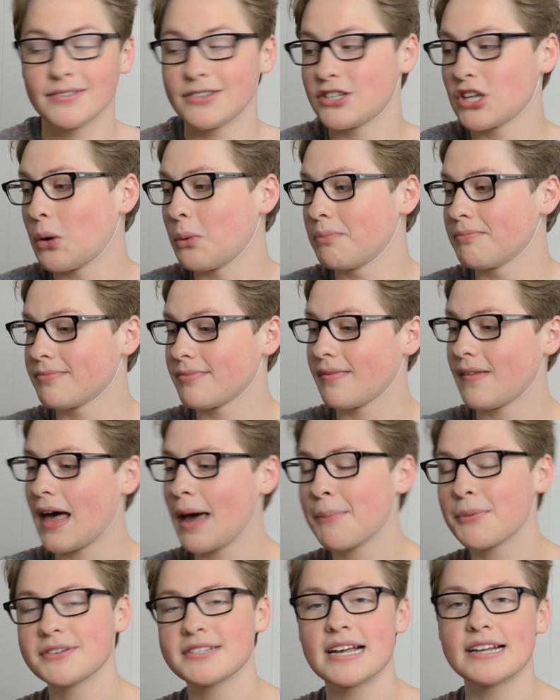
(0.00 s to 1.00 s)
So
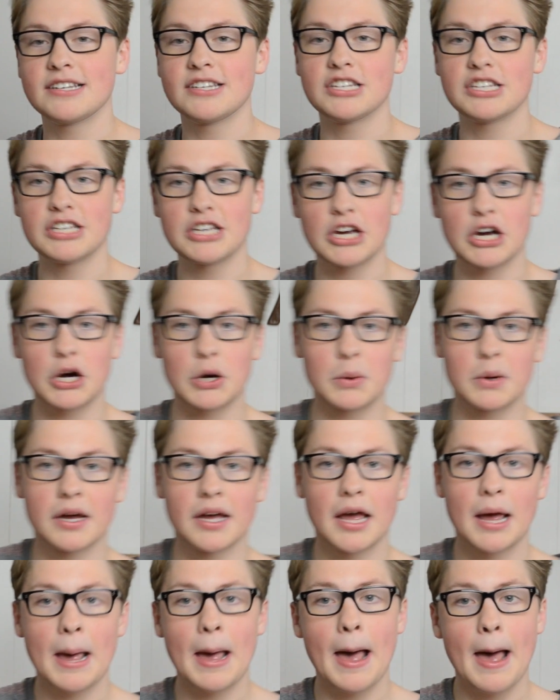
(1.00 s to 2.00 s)
I present to you
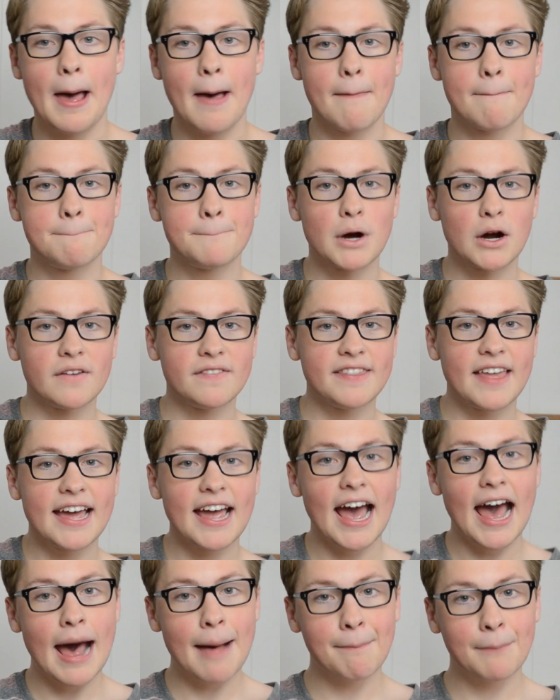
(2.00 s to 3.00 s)

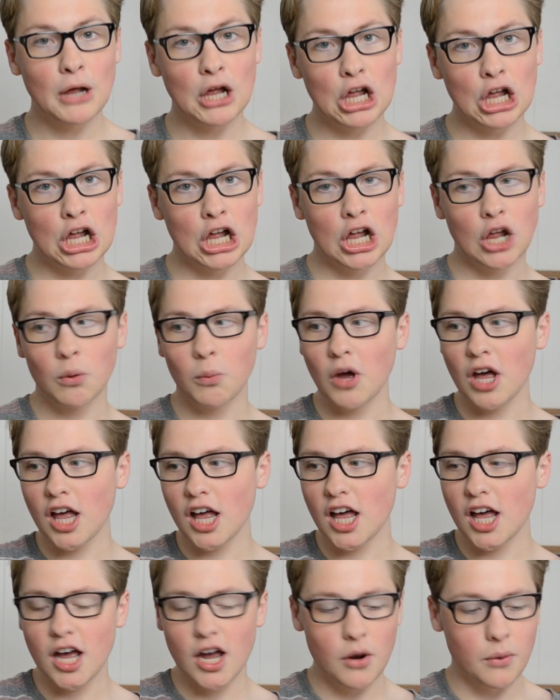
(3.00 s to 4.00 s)
birthday apple,
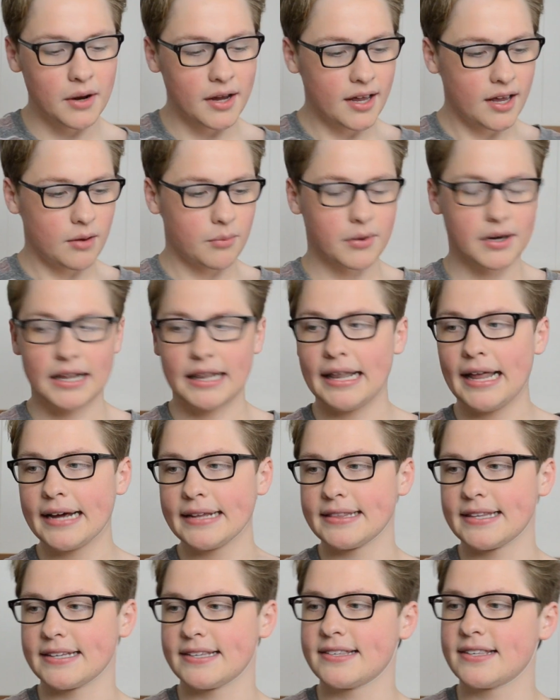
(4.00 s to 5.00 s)
woo! We're gonna
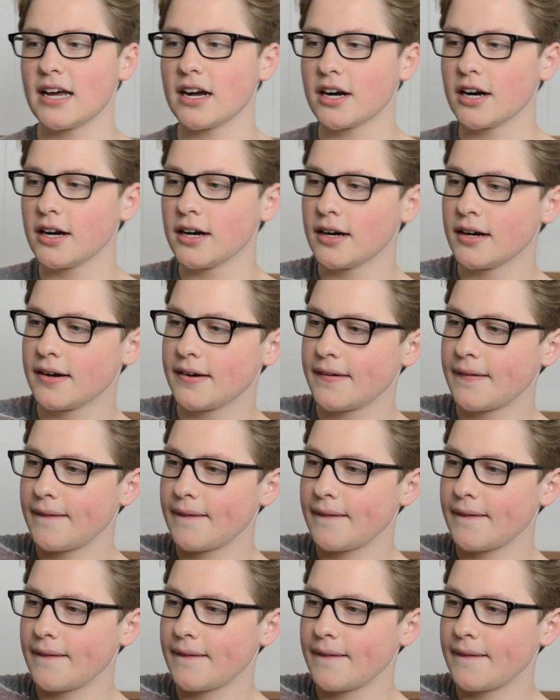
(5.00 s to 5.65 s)
light this sucker.